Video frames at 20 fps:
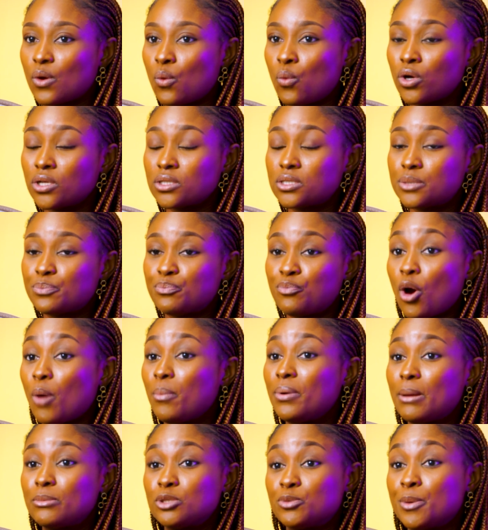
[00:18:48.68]
What
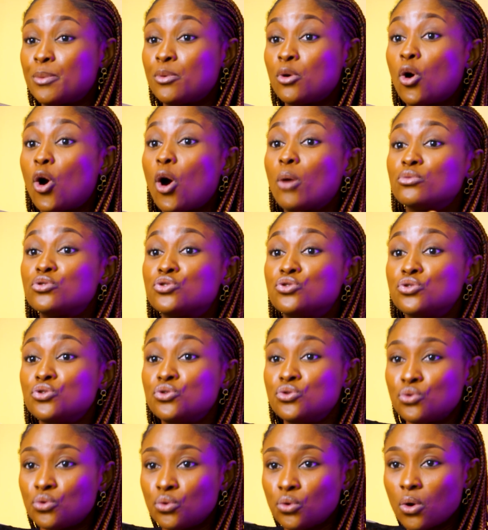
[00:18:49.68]
problems people come
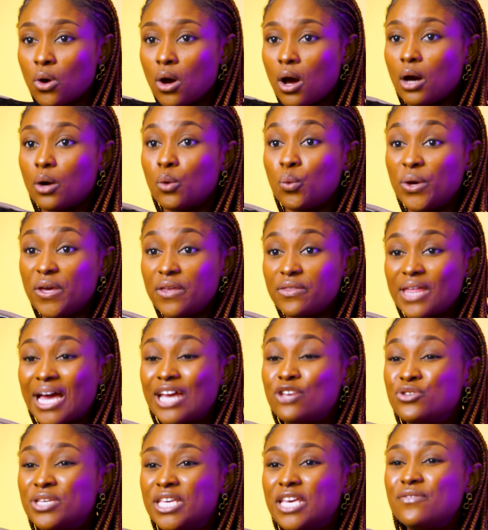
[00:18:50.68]
to you with
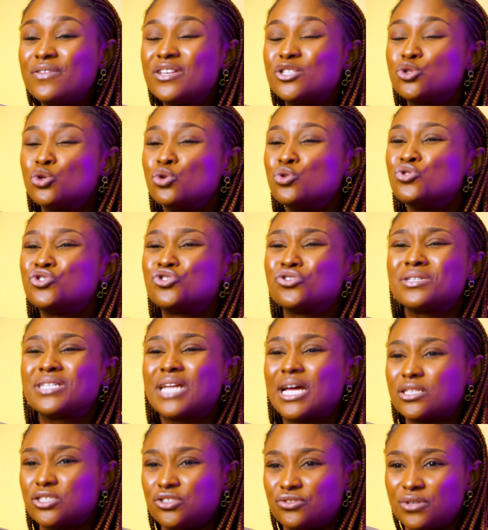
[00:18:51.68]
and you give a
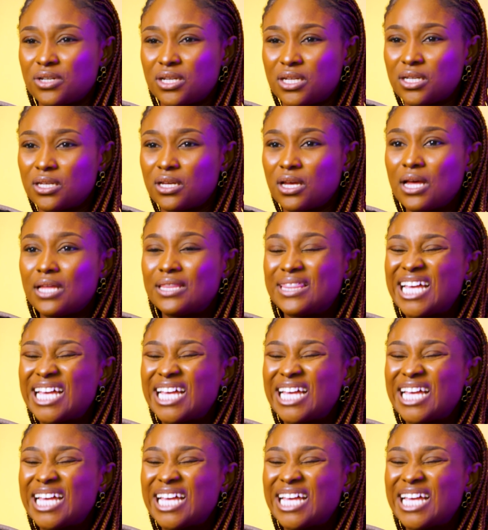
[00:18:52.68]
solution naturally?